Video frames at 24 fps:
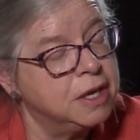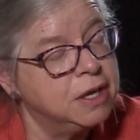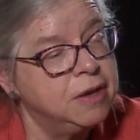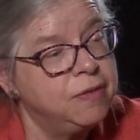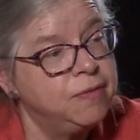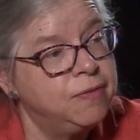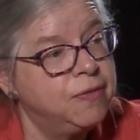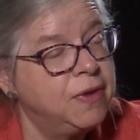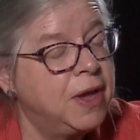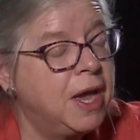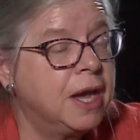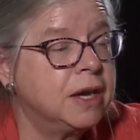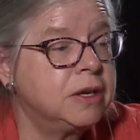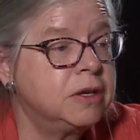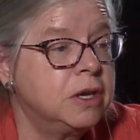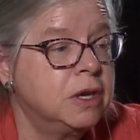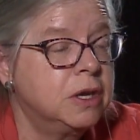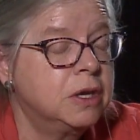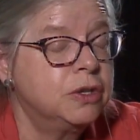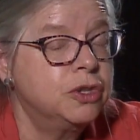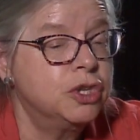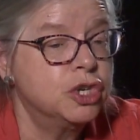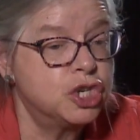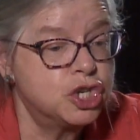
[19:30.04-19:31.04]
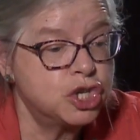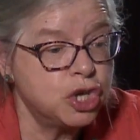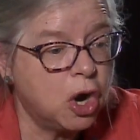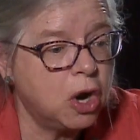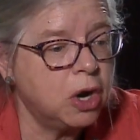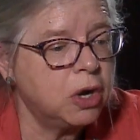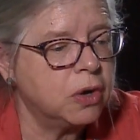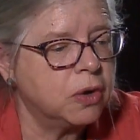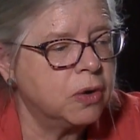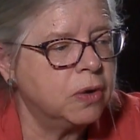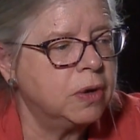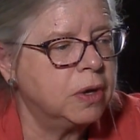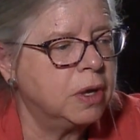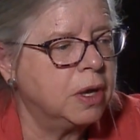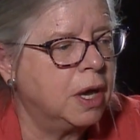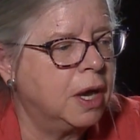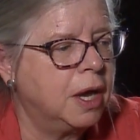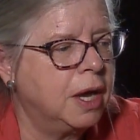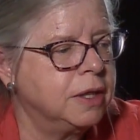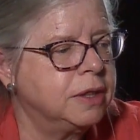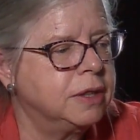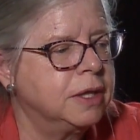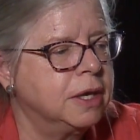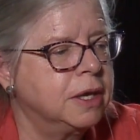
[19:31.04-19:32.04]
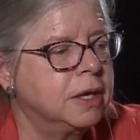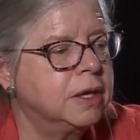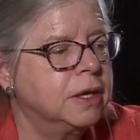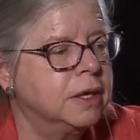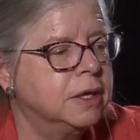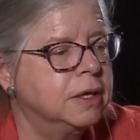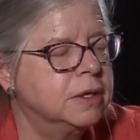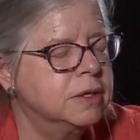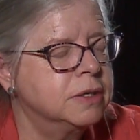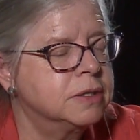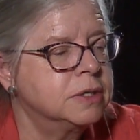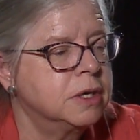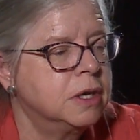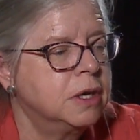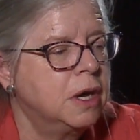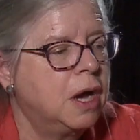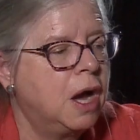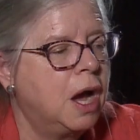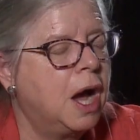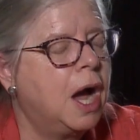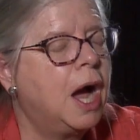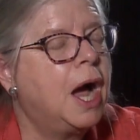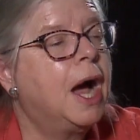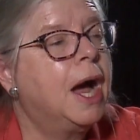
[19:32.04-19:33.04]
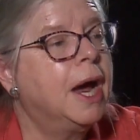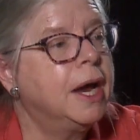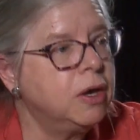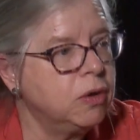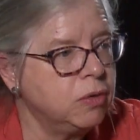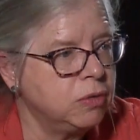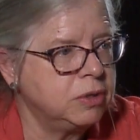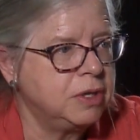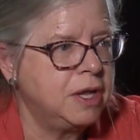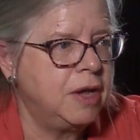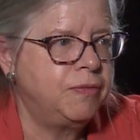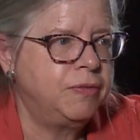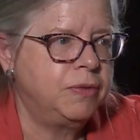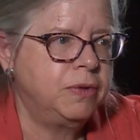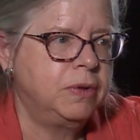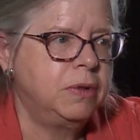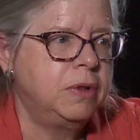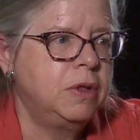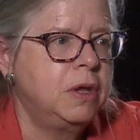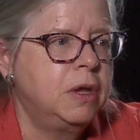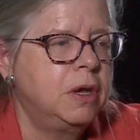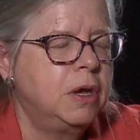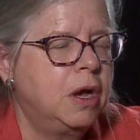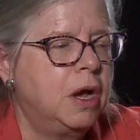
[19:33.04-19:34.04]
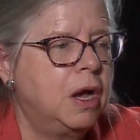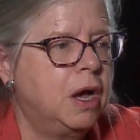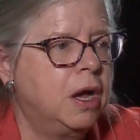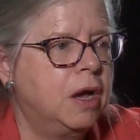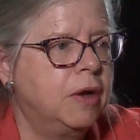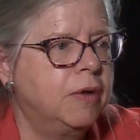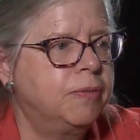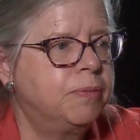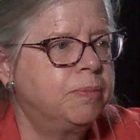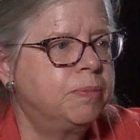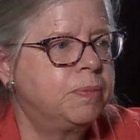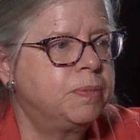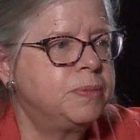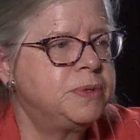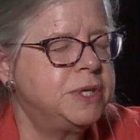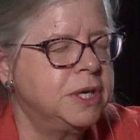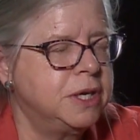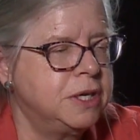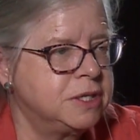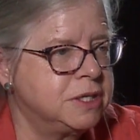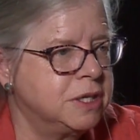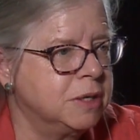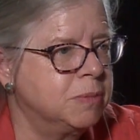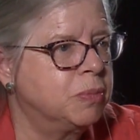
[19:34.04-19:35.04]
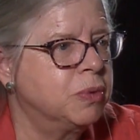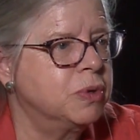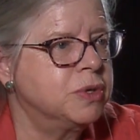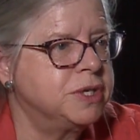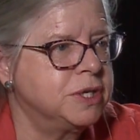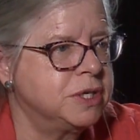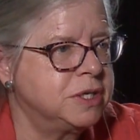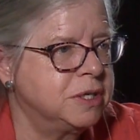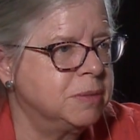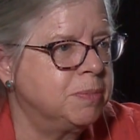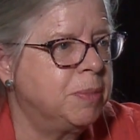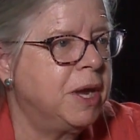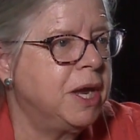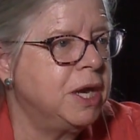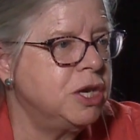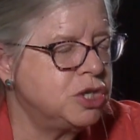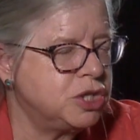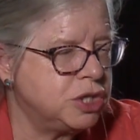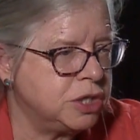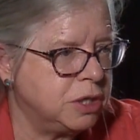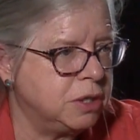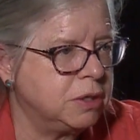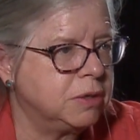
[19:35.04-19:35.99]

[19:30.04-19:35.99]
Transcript: And in fact, the charter, I think, is a higher level of citizen participation.